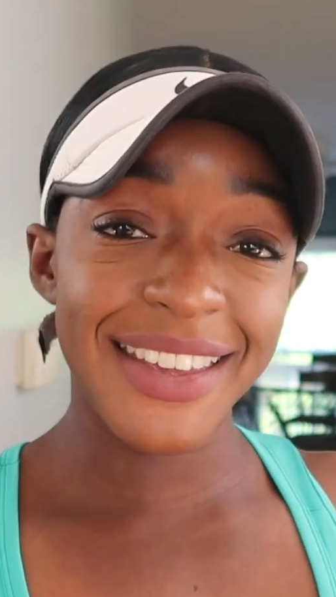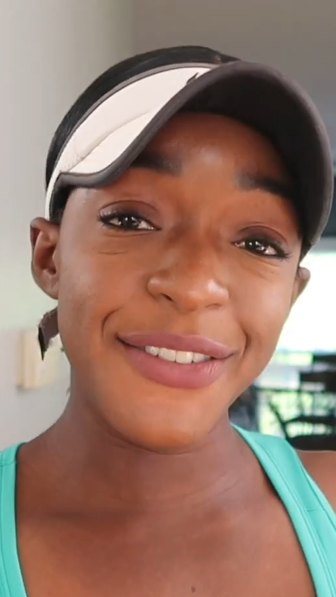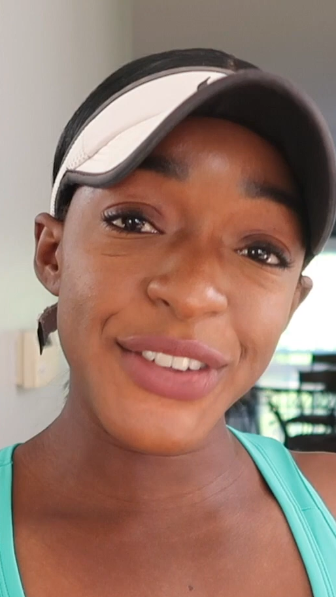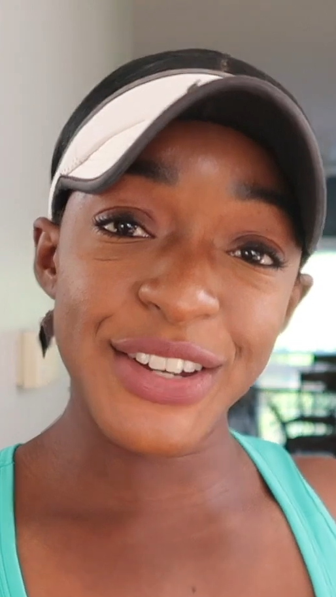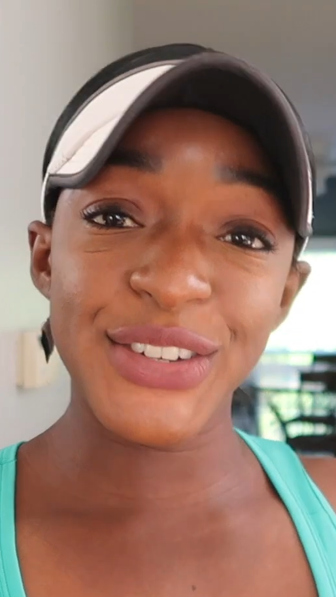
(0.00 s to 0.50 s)

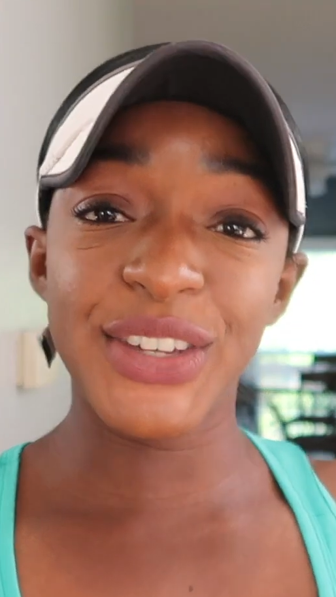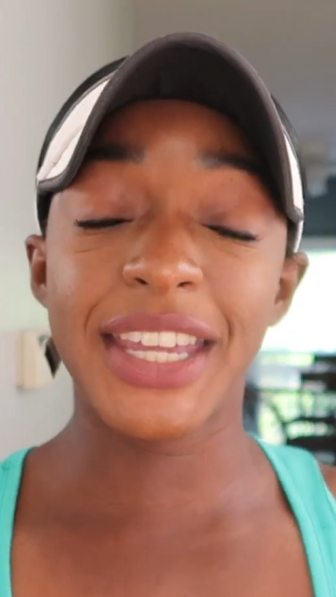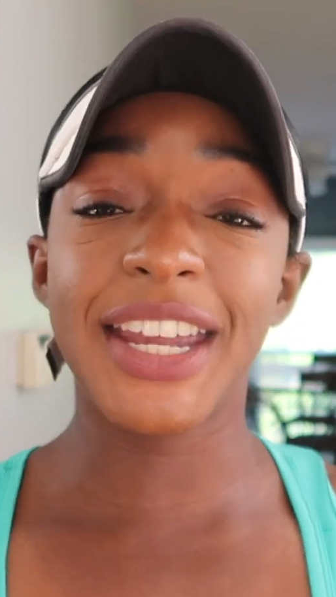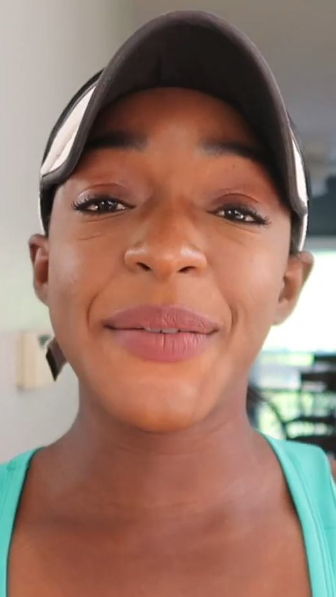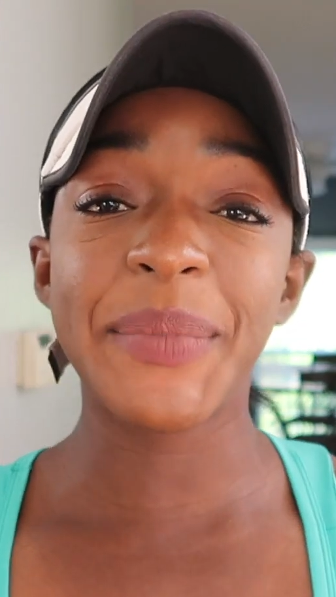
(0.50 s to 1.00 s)
If you're new
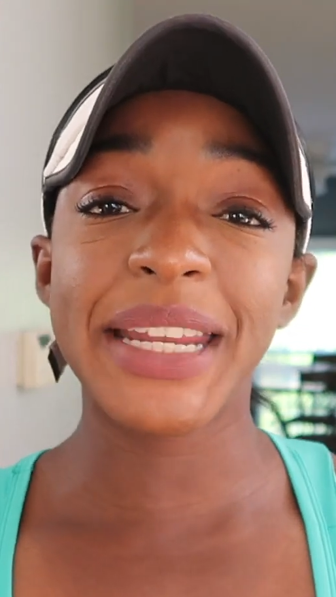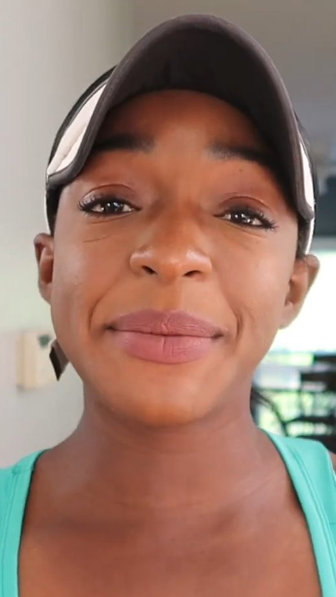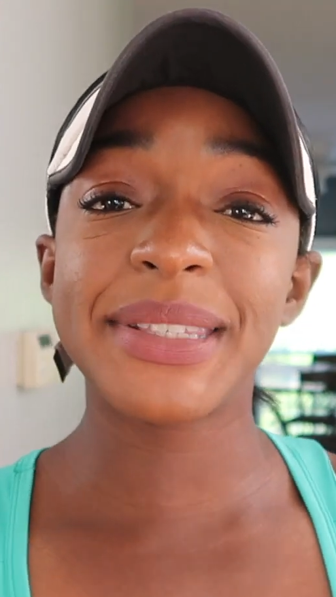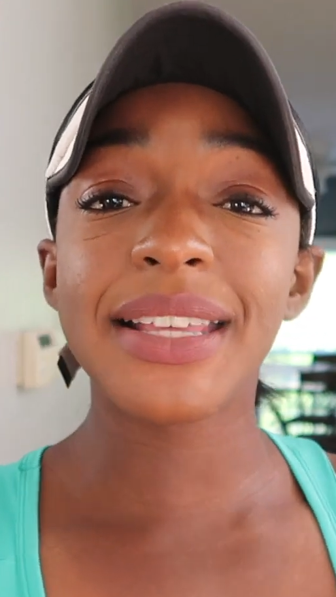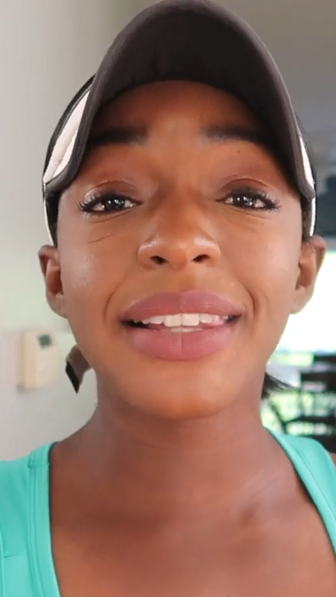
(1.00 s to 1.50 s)
here, my
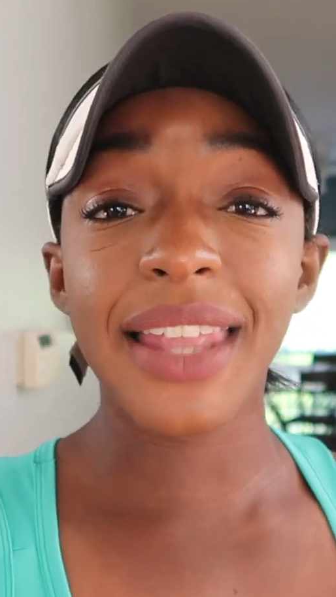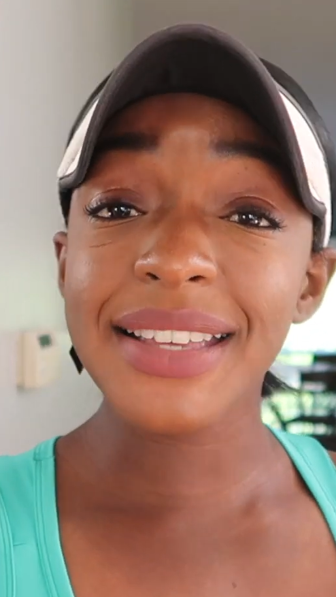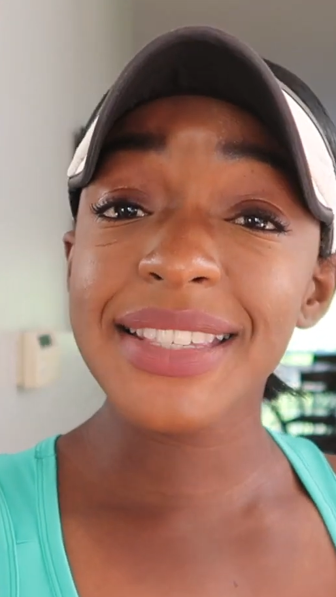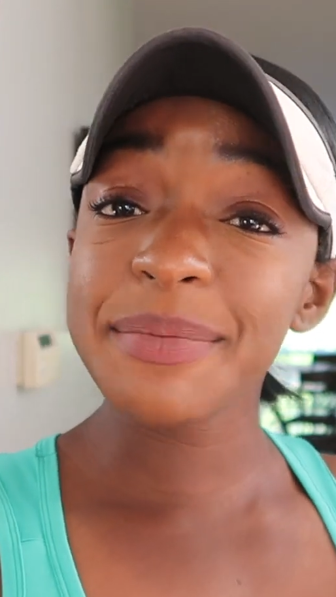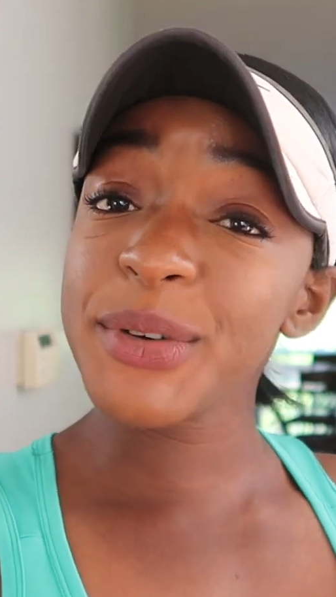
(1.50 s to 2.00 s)
name is
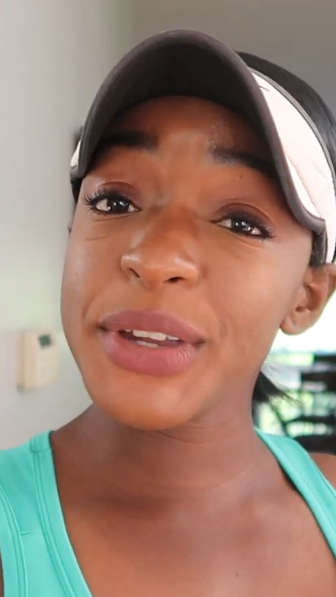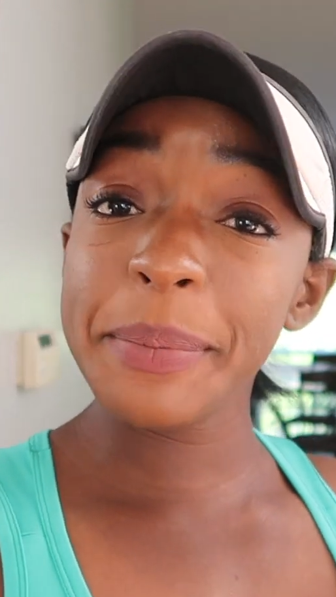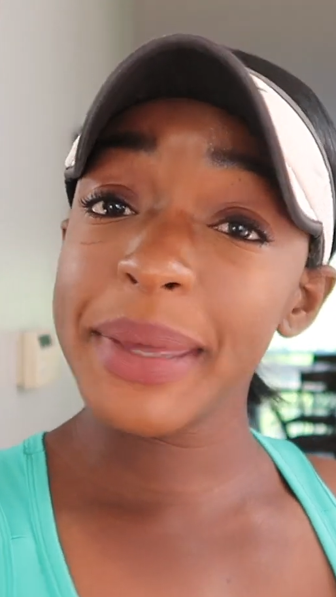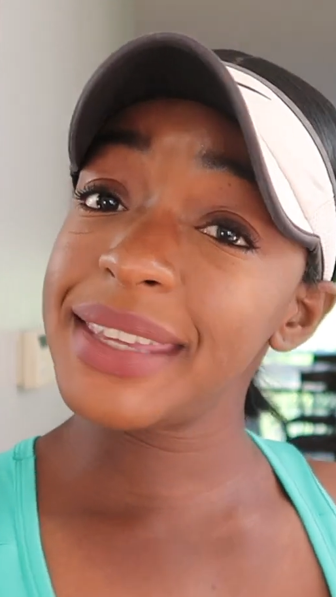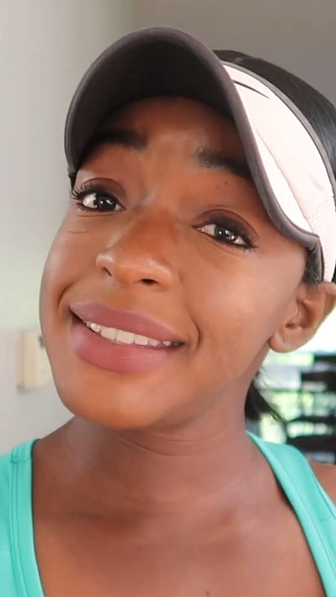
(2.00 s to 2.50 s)
Alexa Marie
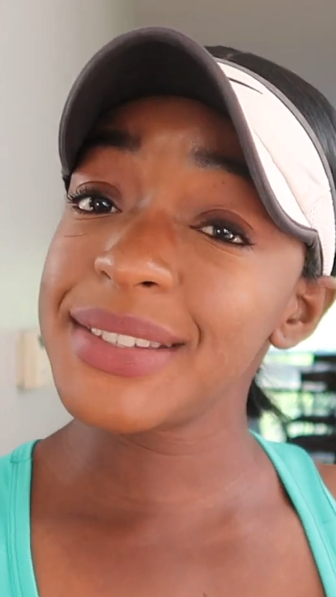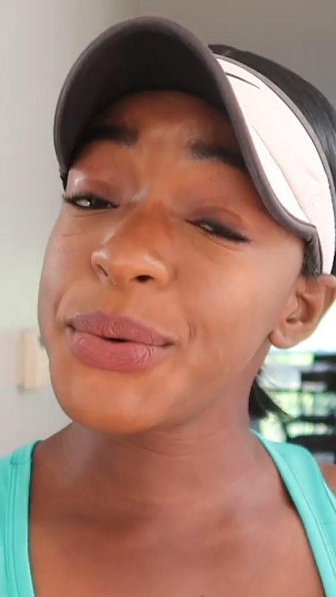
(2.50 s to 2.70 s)
Pitts.